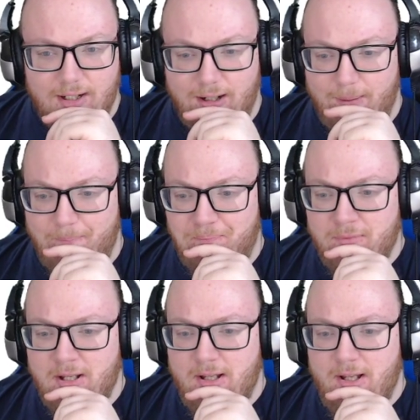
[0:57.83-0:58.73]
Um,
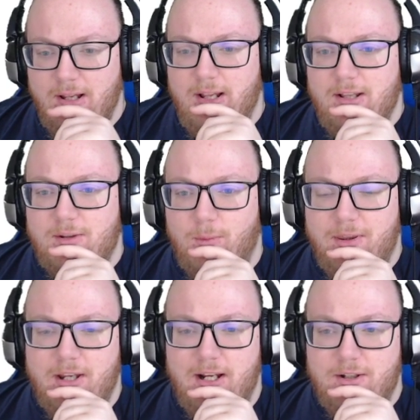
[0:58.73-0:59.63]
so
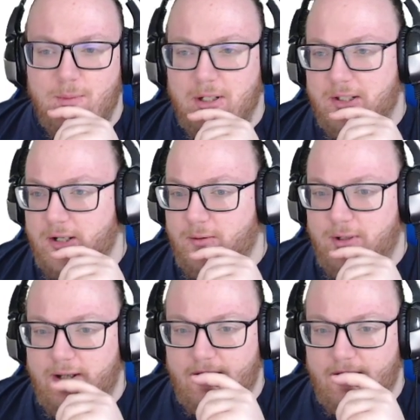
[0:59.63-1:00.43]
one thing I do want to note